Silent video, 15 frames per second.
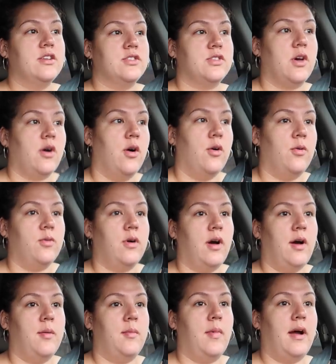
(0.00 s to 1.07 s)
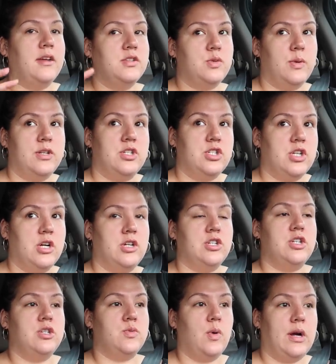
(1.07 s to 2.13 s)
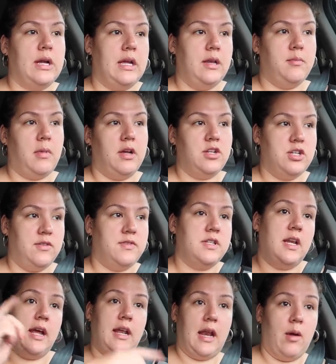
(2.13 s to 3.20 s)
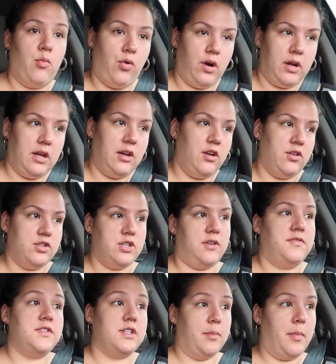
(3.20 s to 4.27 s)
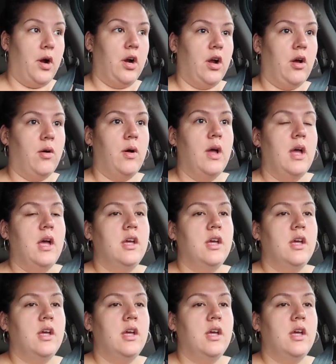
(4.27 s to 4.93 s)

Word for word: So I switched her and she's working my shift today and I'm working her shift tomorrow.